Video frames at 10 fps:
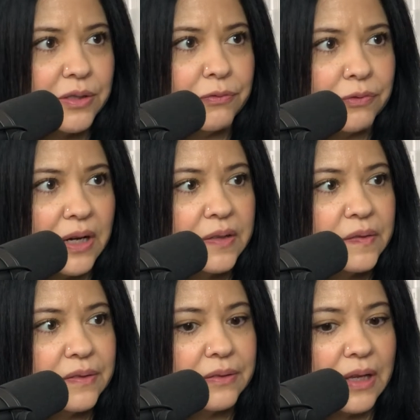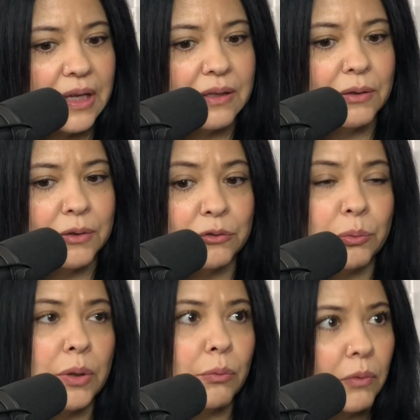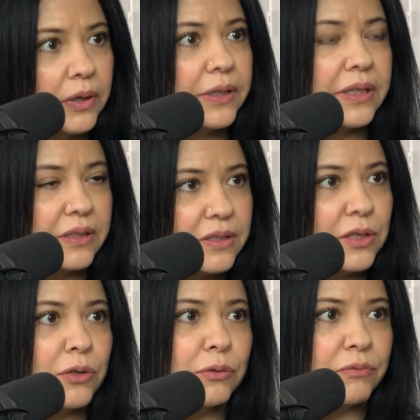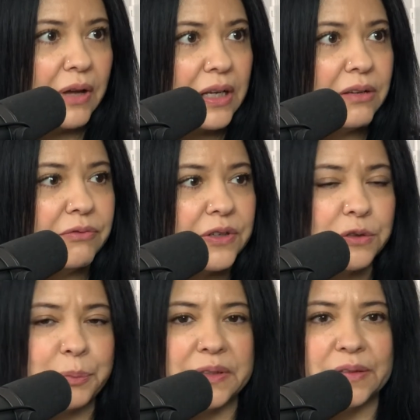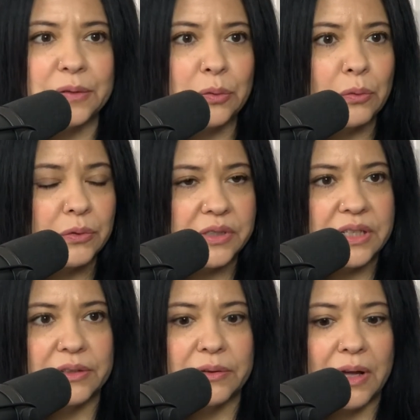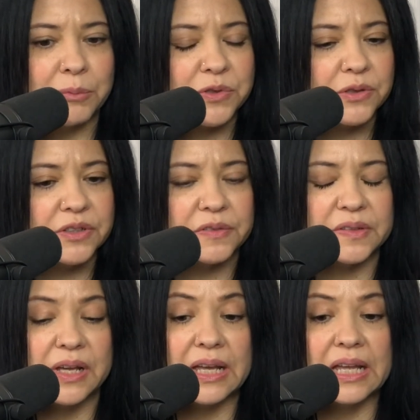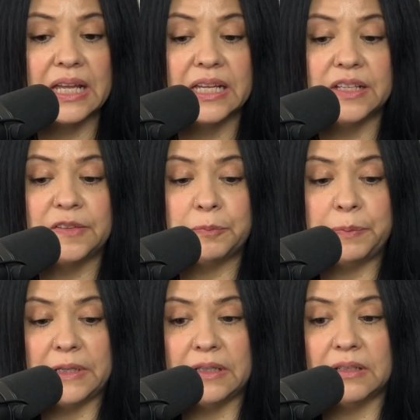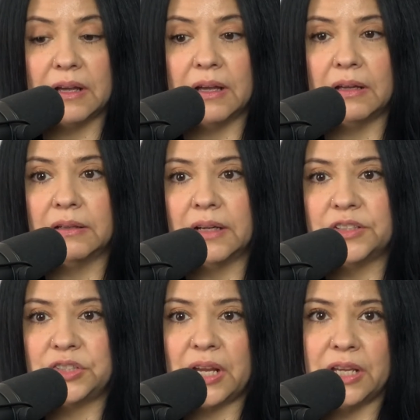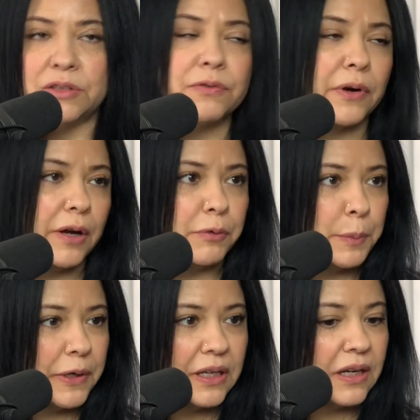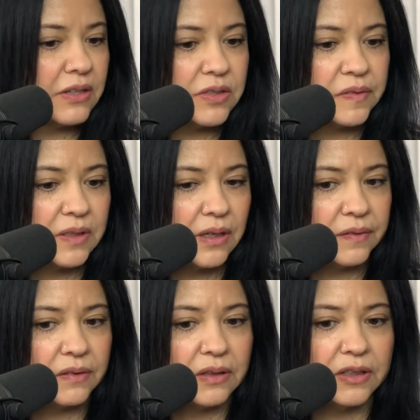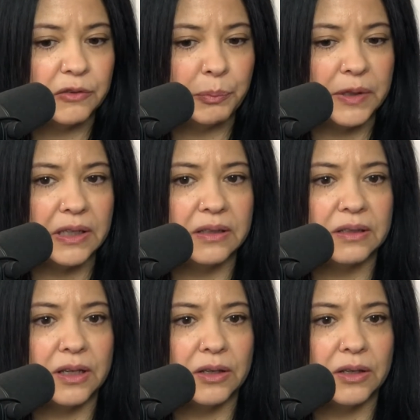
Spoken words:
to friends, like, because we wanted to continue inviting friends. But this whole ordeal, I'm sure it's been a change for everybody, not just us. It's been,